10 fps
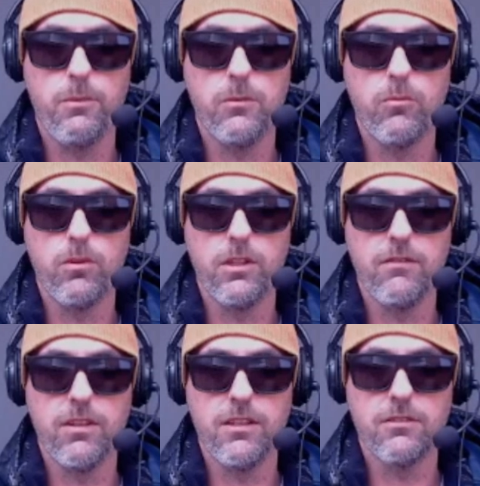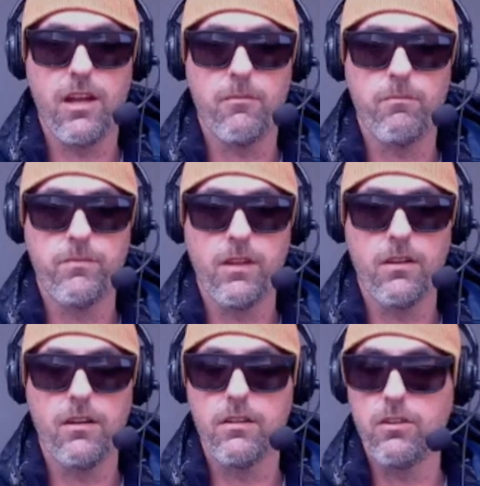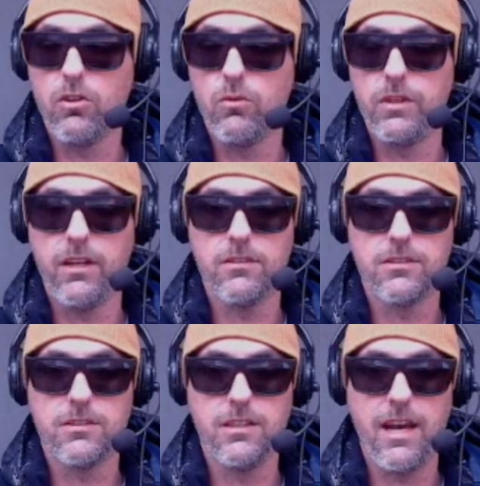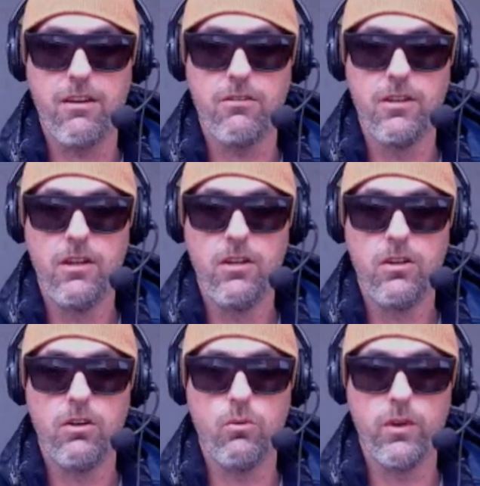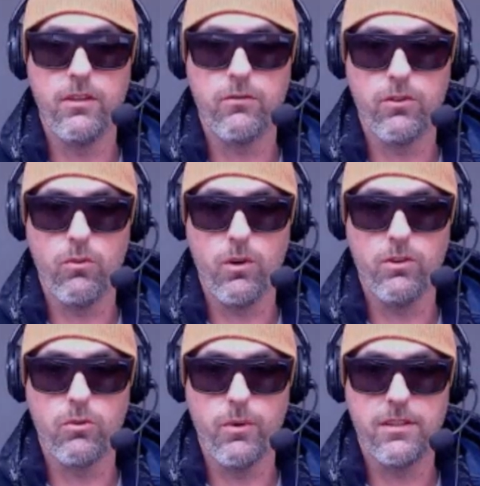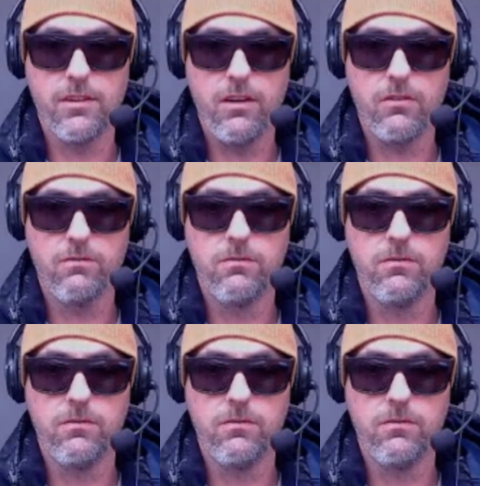that people believe that Islam could go in there and sneak out a win for the welterweight title.